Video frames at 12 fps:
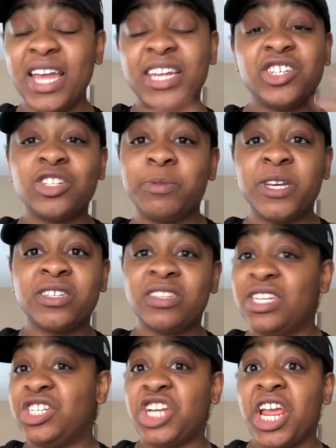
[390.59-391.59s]
And it's just because of
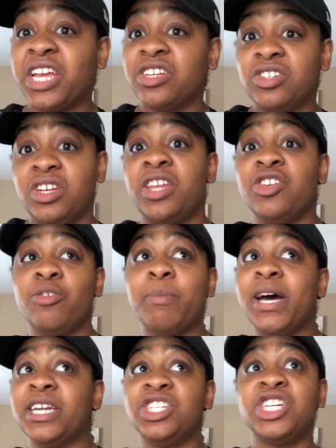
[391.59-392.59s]
the change, and your
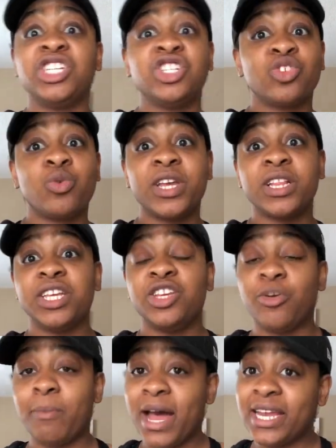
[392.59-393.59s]
body changes quickly,
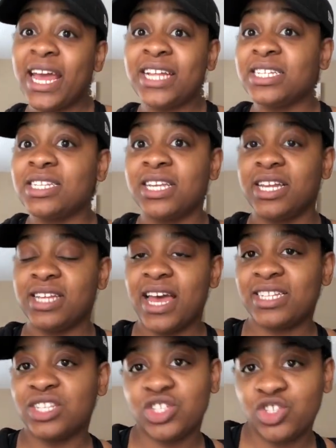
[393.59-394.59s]
your mind has set
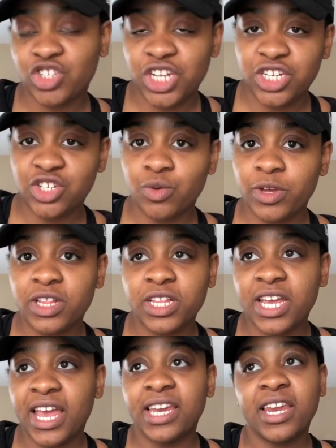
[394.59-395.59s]
has to change
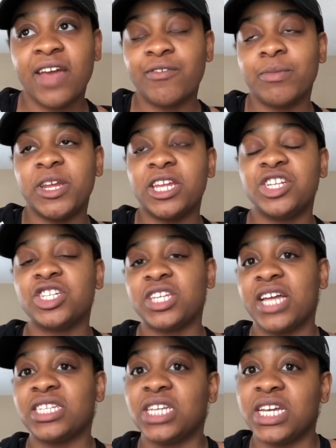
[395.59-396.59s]
quickly, and everybody just
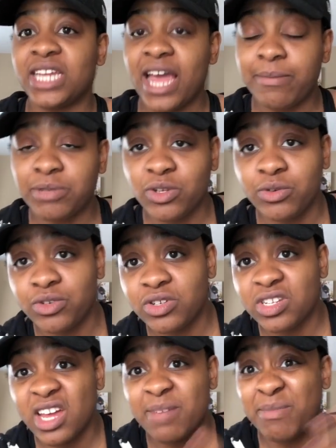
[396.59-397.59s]
has to adapt. So you
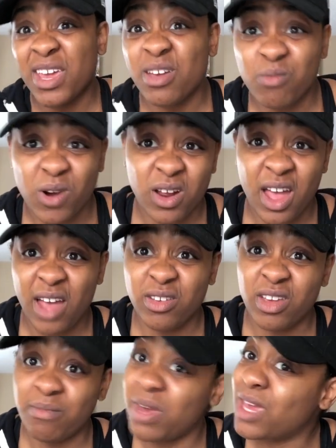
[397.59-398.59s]
just got to make it work how you
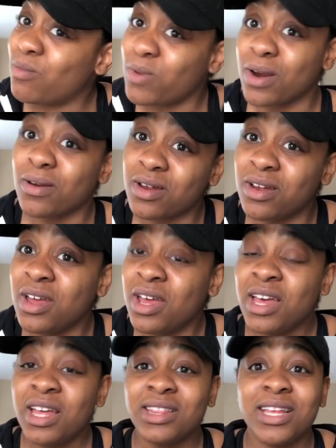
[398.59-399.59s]
can make it work.
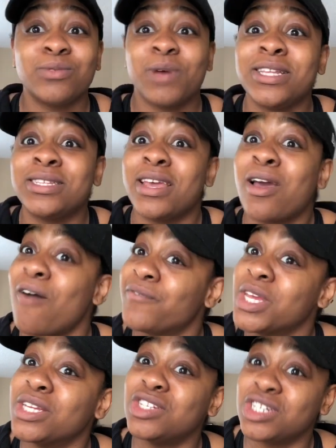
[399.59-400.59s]
That's why I say
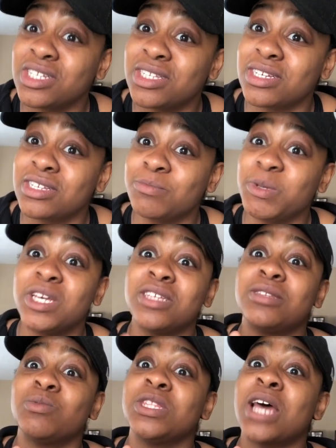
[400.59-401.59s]
coffee and Jesus,
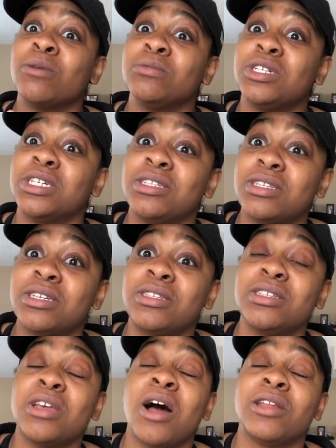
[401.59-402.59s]
because without
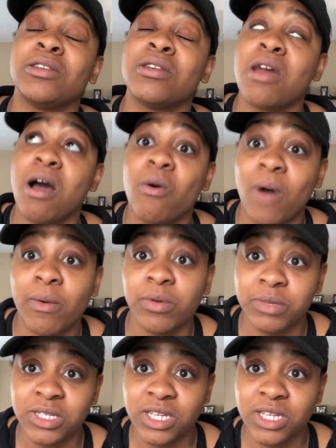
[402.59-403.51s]
Jesus, y'all know I would be